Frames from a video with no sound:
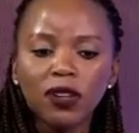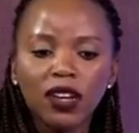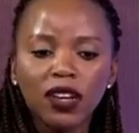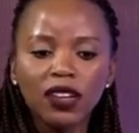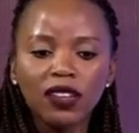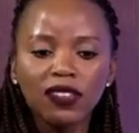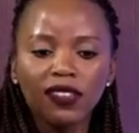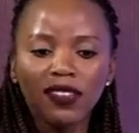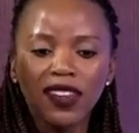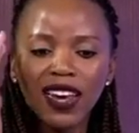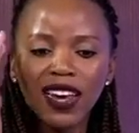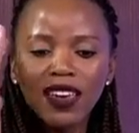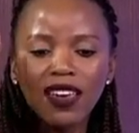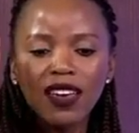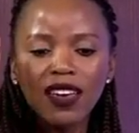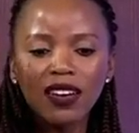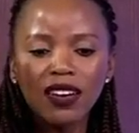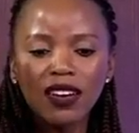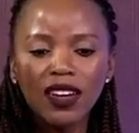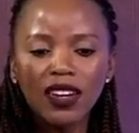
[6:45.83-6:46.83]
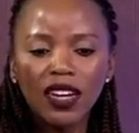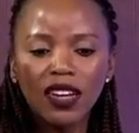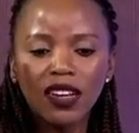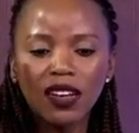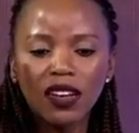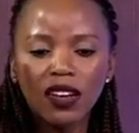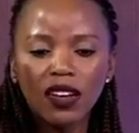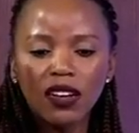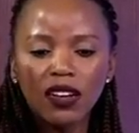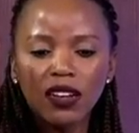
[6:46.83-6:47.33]
taking
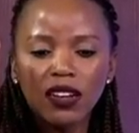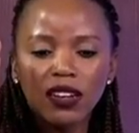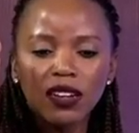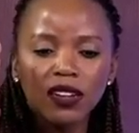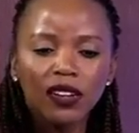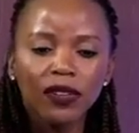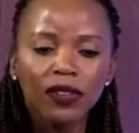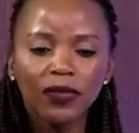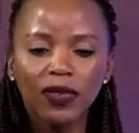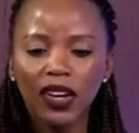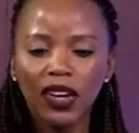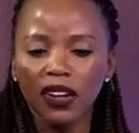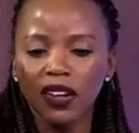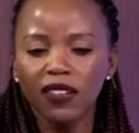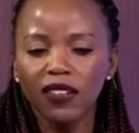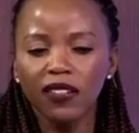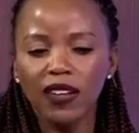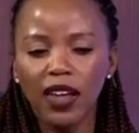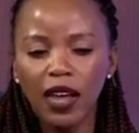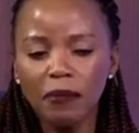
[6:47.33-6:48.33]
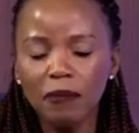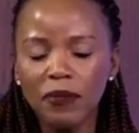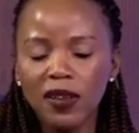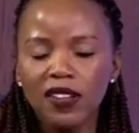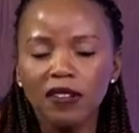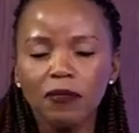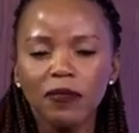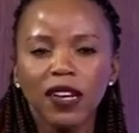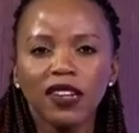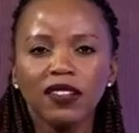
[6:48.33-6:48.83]
an exam
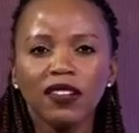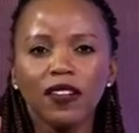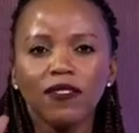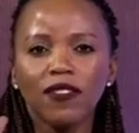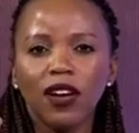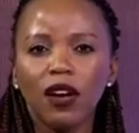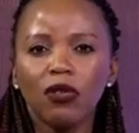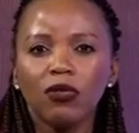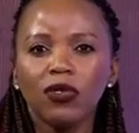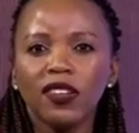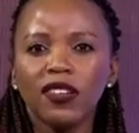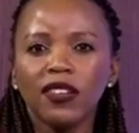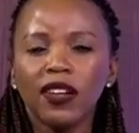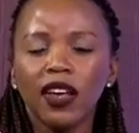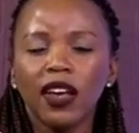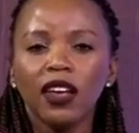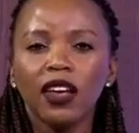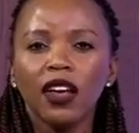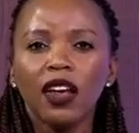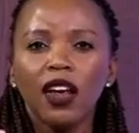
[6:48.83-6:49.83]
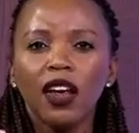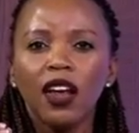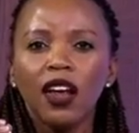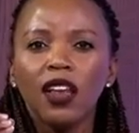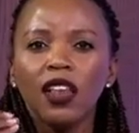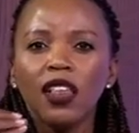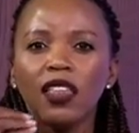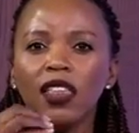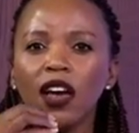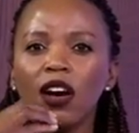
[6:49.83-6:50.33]
perspective, I would say
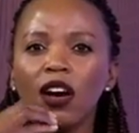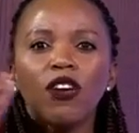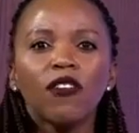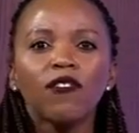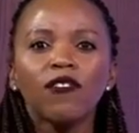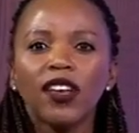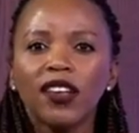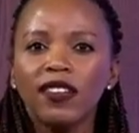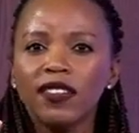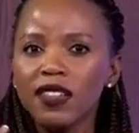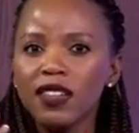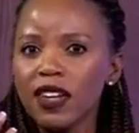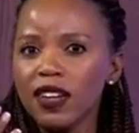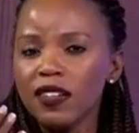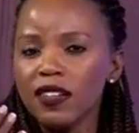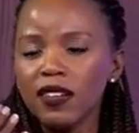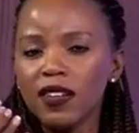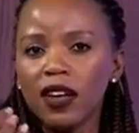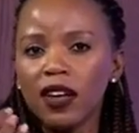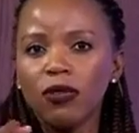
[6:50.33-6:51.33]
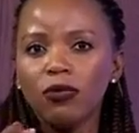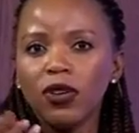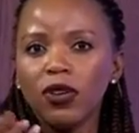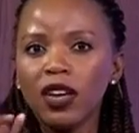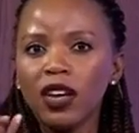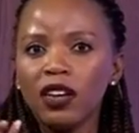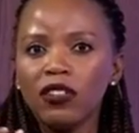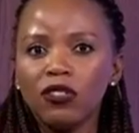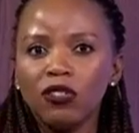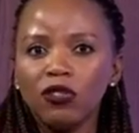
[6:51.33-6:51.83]
the obvious things here we
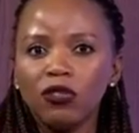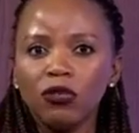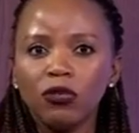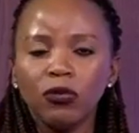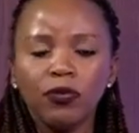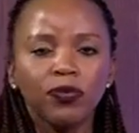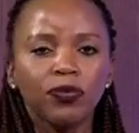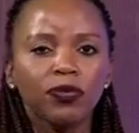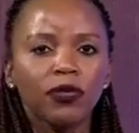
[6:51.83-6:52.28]
had to do.